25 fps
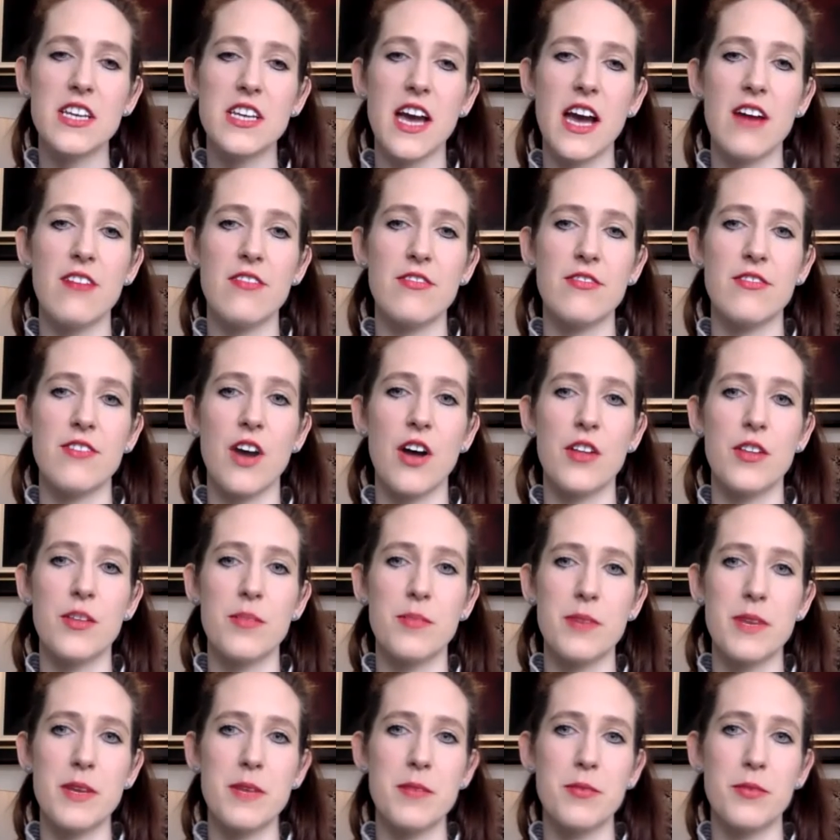to have other
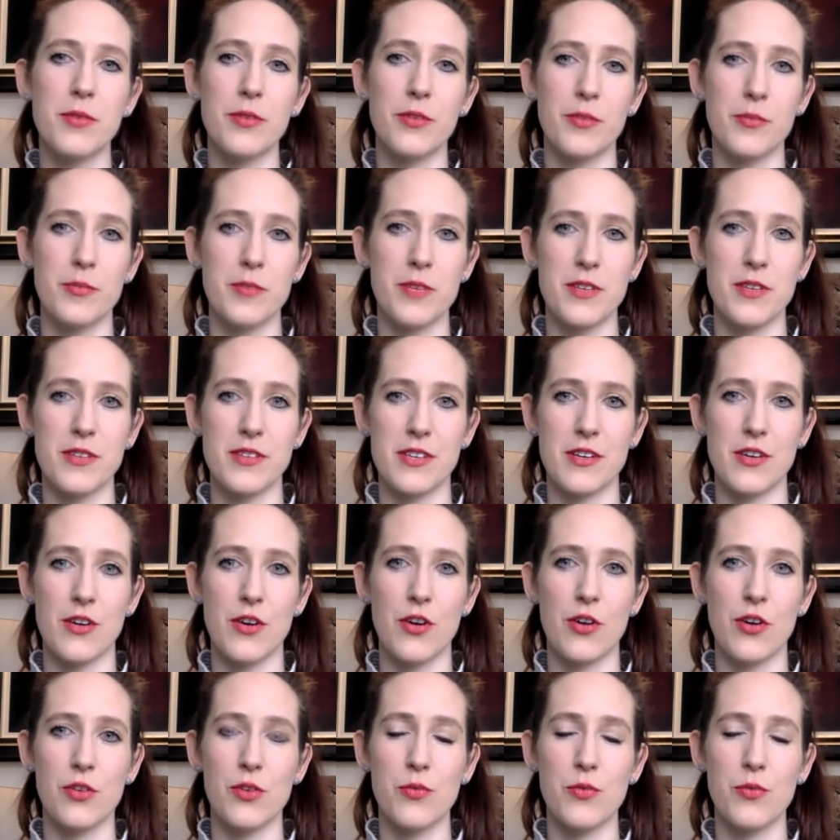people's music on,